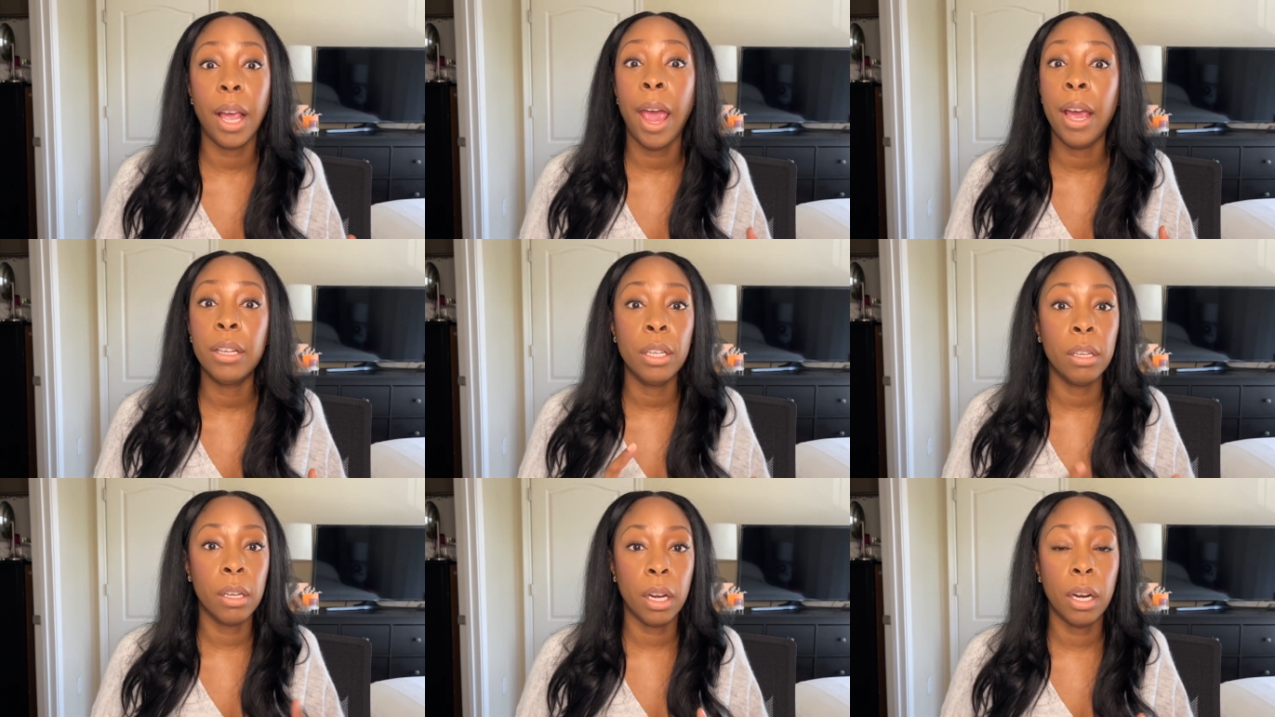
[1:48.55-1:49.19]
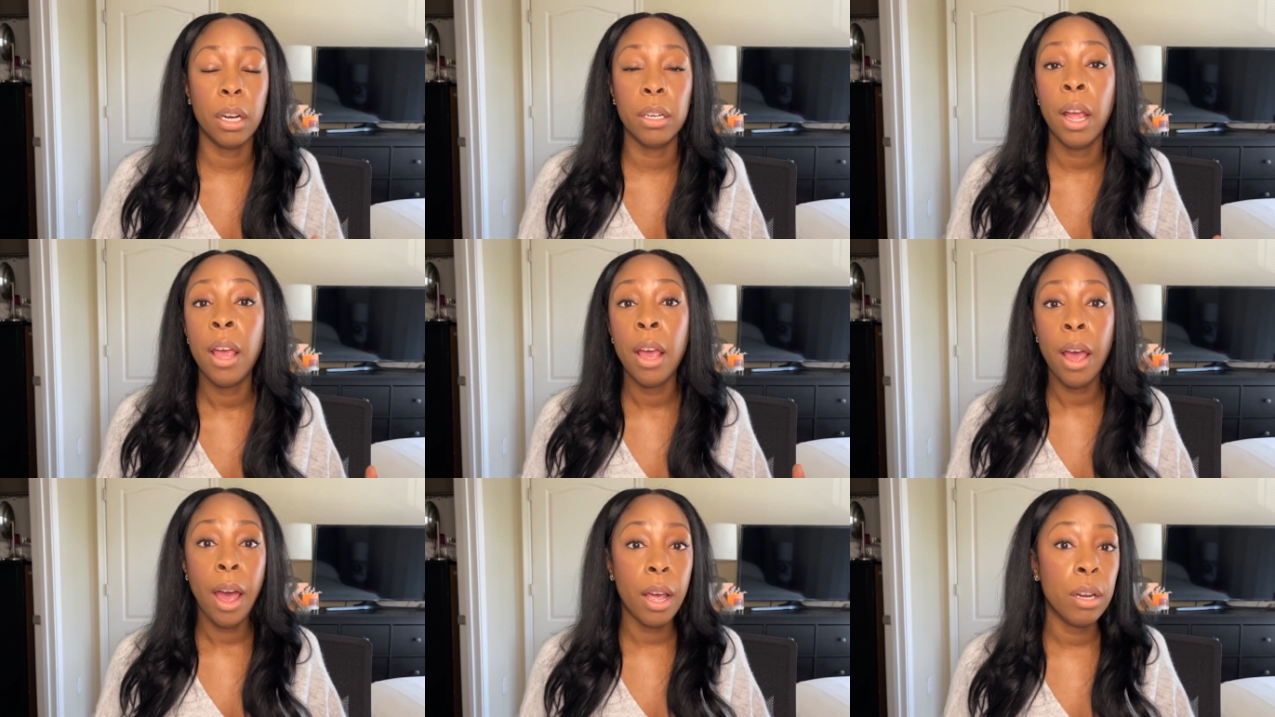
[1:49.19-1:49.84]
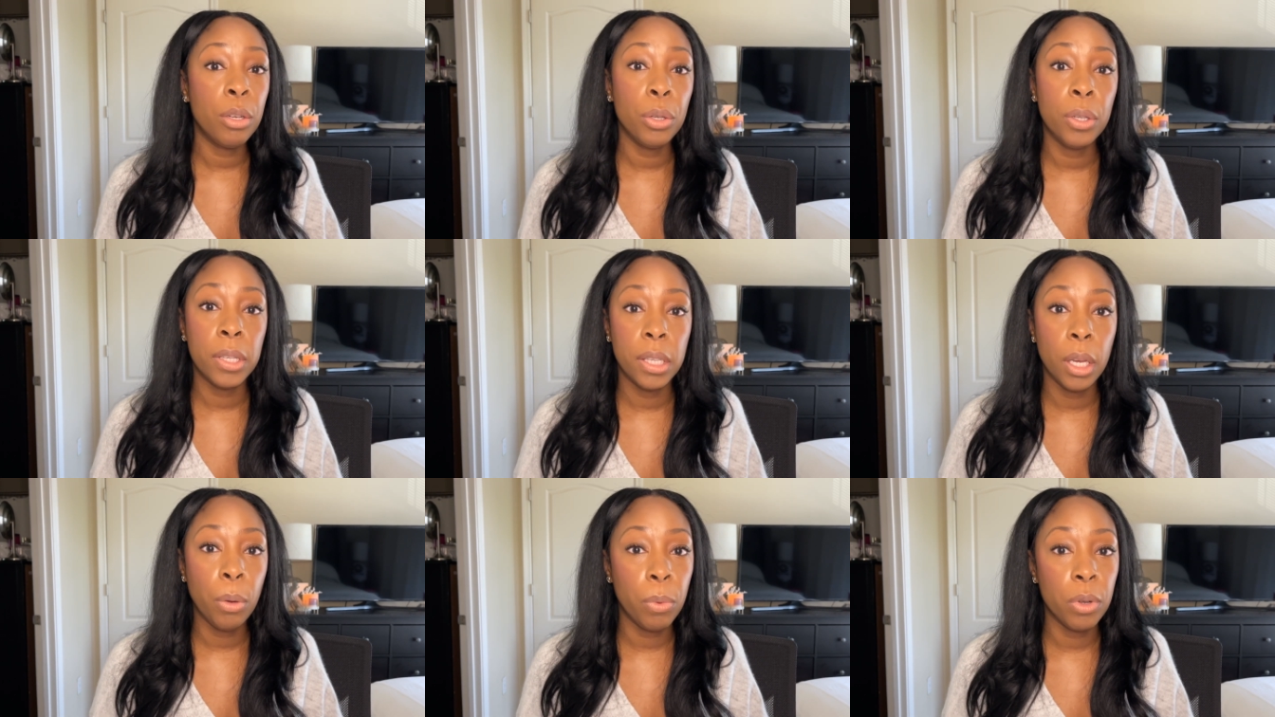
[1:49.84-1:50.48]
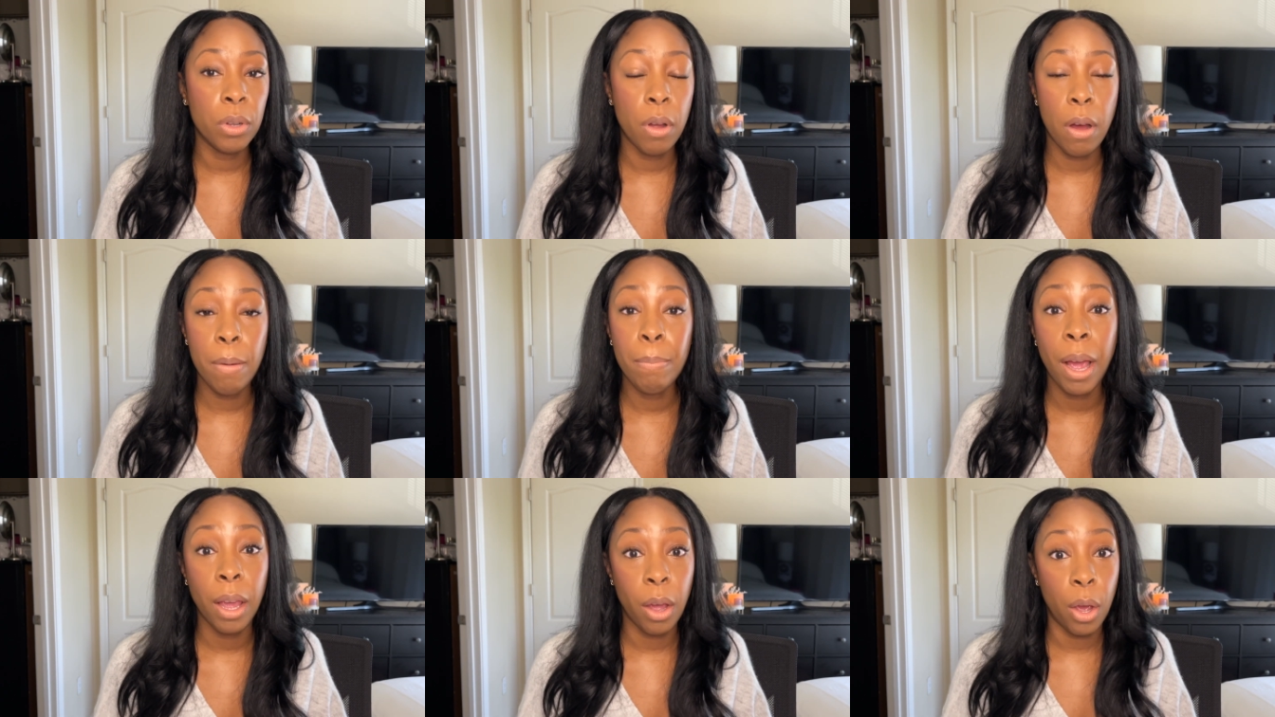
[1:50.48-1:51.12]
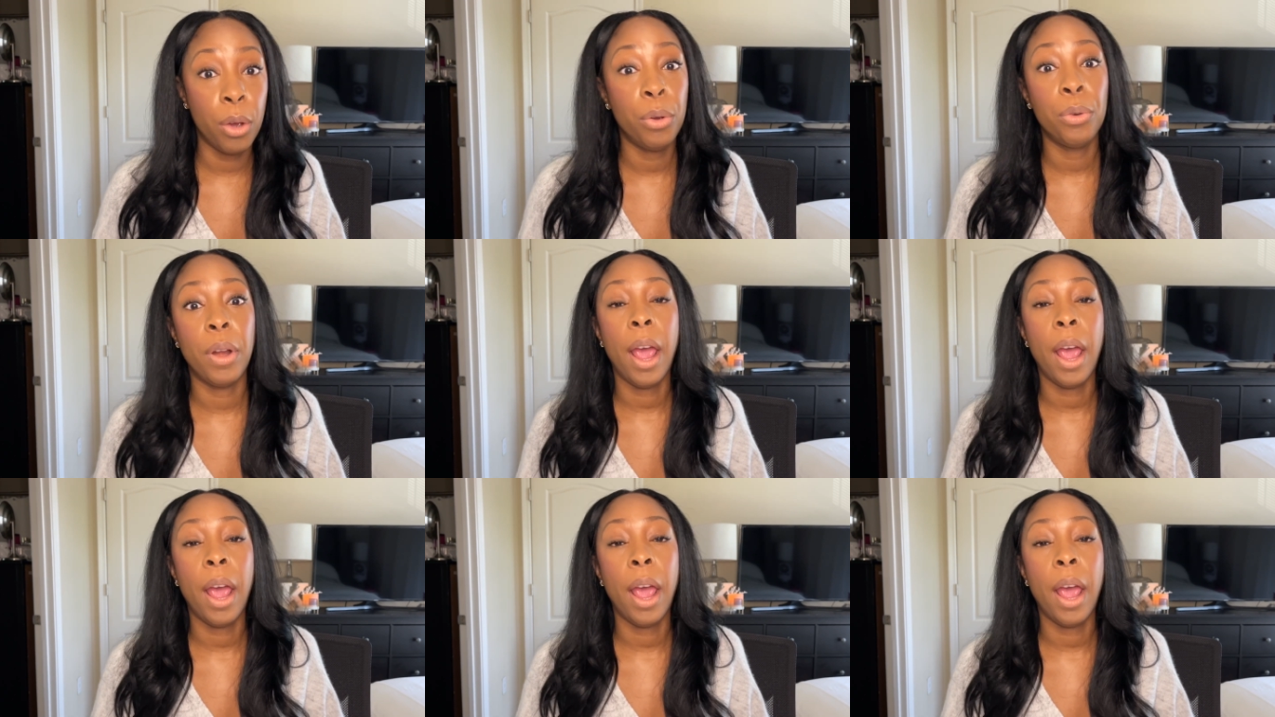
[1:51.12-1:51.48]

I had to learn how to do SQL on my own.